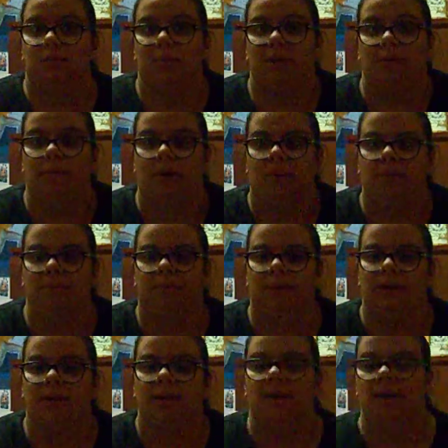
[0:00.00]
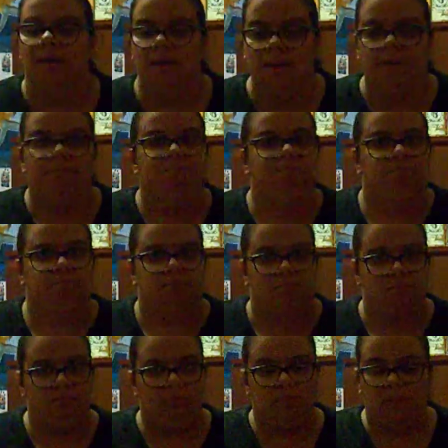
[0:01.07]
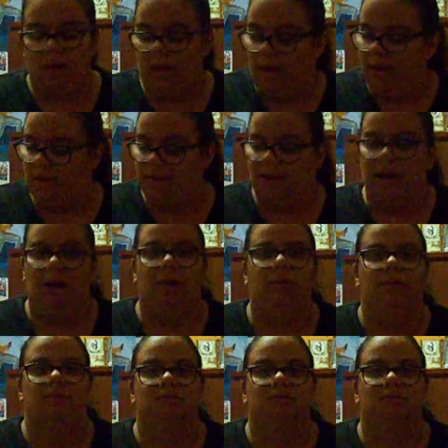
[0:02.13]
speak about. But now